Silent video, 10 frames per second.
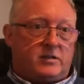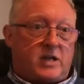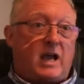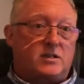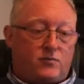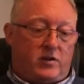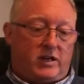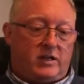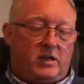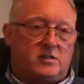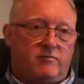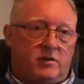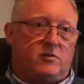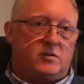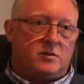tax-free as a
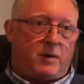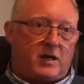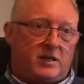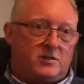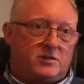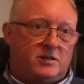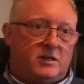redundancy package.